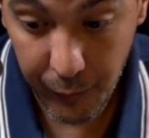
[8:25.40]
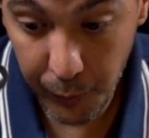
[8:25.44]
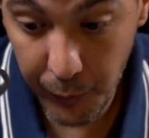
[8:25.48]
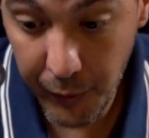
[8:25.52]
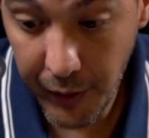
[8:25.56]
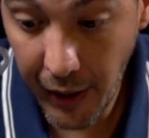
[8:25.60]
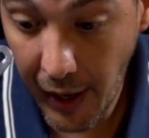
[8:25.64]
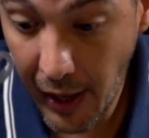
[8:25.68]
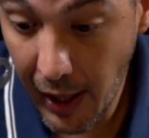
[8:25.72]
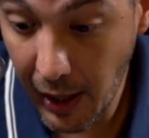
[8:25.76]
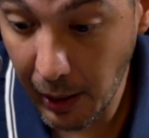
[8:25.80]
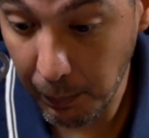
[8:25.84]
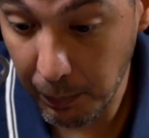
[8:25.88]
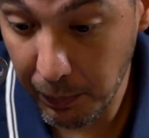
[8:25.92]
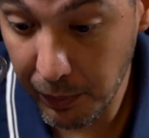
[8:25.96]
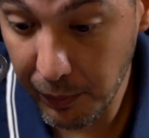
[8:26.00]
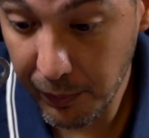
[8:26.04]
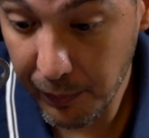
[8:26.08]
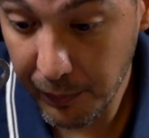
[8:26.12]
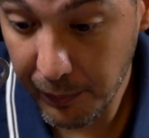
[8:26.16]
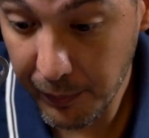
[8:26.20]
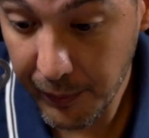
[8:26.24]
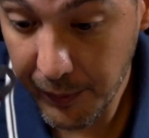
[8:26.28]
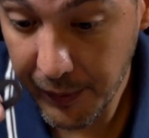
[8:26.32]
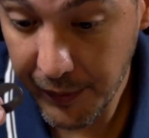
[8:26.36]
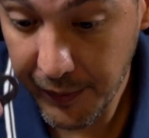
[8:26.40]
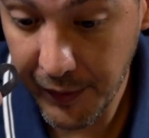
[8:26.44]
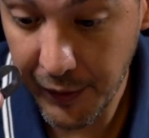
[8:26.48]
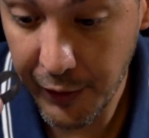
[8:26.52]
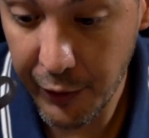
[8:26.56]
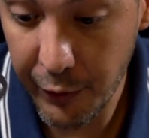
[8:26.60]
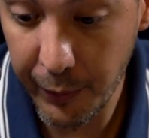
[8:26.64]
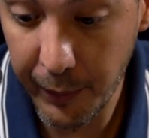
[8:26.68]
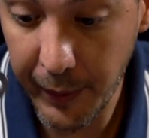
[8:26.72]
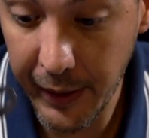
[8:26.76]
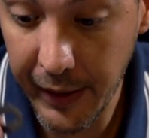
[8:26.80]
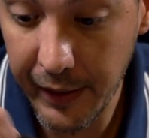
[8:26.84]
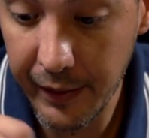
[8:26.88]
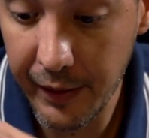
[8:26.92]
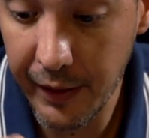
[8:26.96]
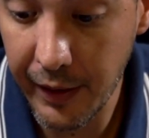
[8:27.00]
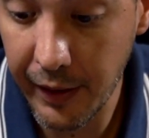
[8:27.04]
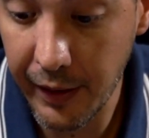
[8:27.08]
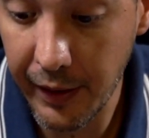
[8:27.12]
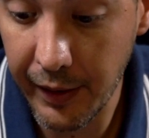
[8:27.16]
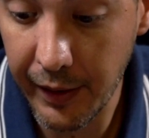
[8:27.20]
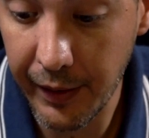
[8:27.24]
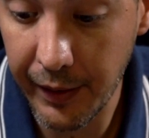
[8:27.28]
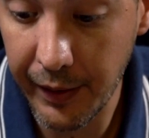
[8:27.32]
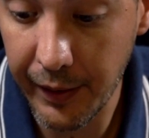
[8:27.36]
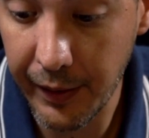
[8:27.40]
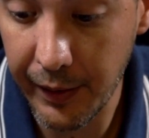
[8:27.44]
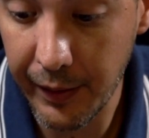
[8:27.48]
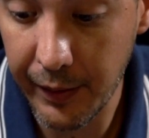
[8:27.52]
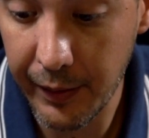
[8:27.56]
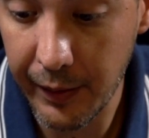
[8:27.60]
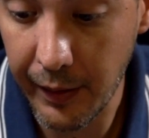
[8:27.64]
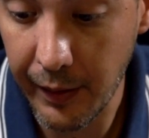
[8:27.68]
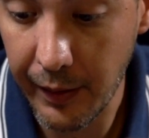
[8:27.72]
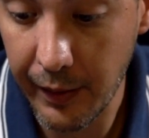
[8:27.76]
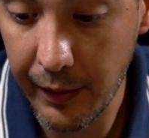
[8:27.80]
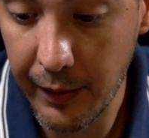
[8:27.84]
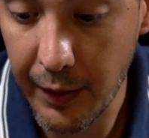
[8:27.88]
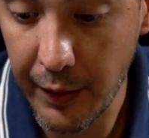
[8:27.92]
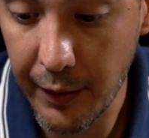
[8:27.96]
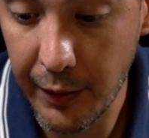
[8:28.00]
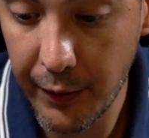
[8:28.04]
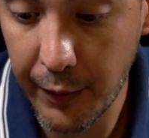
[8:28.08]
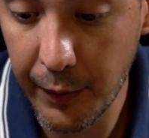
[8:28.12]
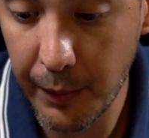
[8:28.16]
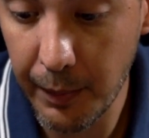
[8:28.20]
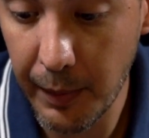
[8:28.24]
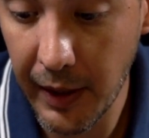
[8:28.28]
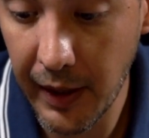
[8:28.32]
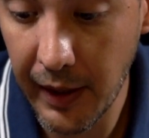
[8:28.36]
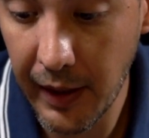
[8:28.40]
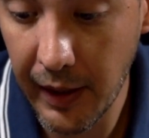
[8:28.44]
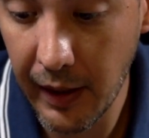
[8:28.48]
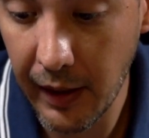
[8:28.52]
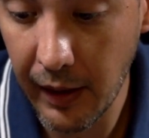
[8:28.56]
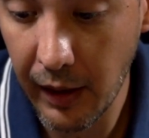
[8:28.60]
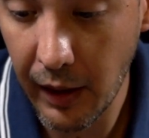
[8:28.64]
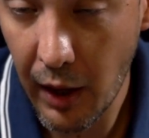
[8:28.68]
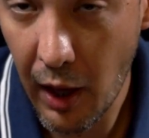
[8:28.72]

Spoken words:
would help securing the tsuba